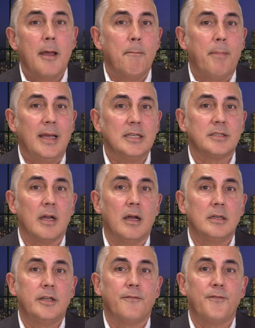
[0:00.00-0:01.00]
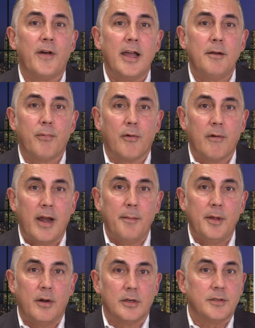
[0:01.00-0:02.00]
based on defined
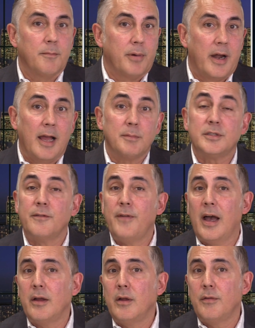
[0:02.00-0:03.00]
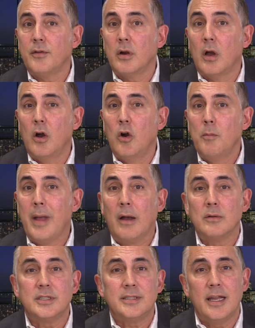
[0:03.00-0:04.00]
parameters, perhaps the value of their home,
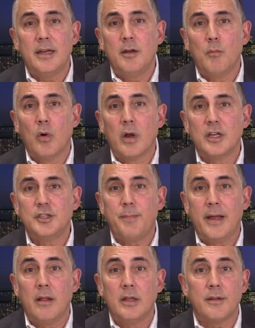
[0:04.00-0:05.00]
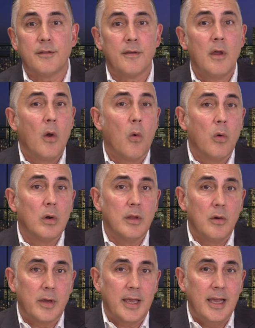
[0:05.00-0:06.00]
outstanding mortgage balance, or
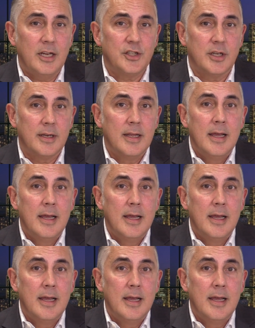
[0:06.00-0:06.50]
location.